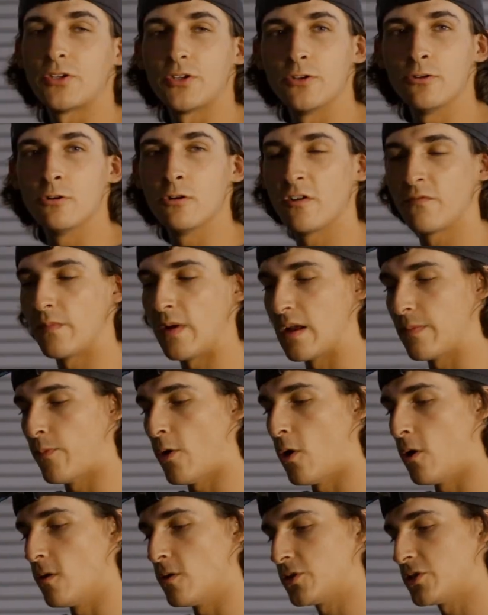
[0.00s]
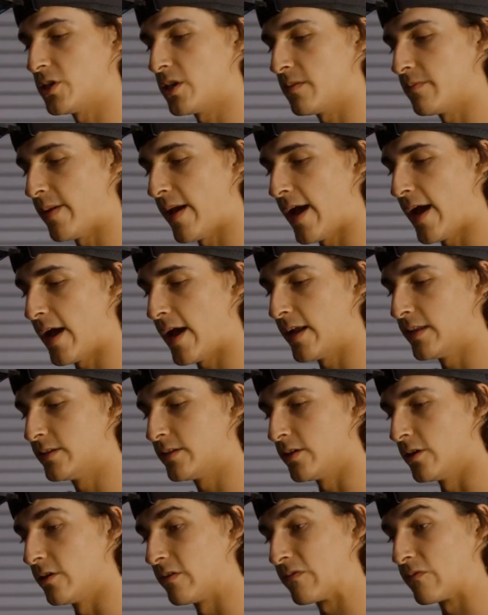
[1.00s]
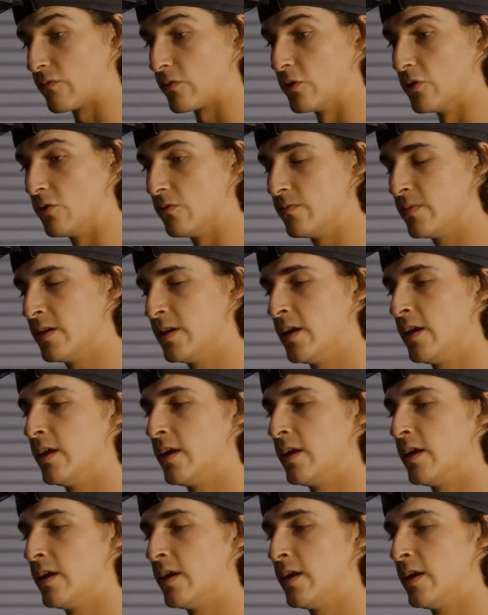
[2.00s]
2 of my polishing pads of room,